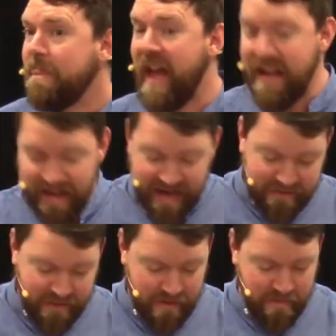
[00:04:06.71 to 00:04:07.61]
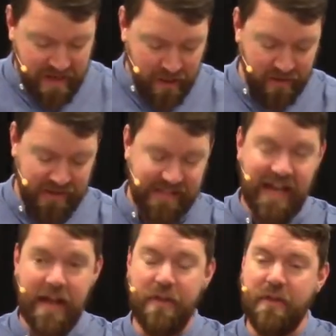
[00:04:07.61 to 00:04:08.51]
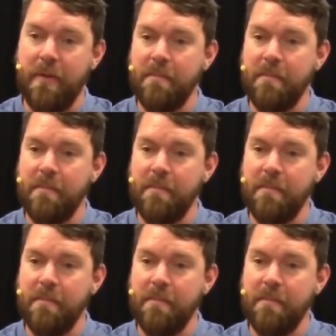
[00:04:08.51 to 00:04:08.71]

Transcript: and even beyond death.